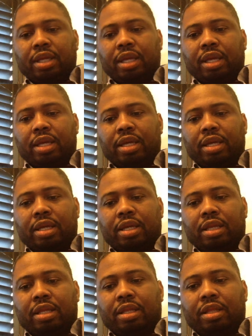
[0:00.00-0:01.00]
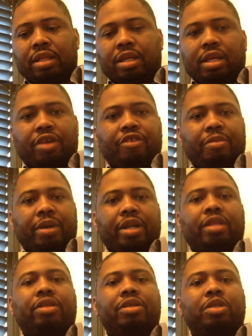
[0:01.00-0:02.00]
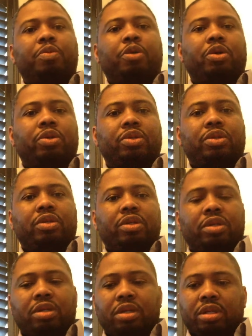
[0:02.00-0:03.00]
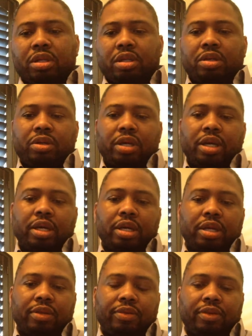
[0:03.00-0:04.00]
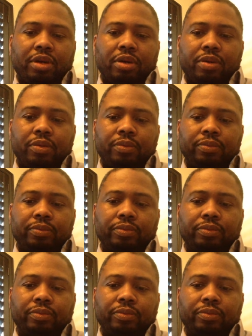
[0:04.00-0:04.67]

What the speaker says: And then everybody dispersed, okay? And so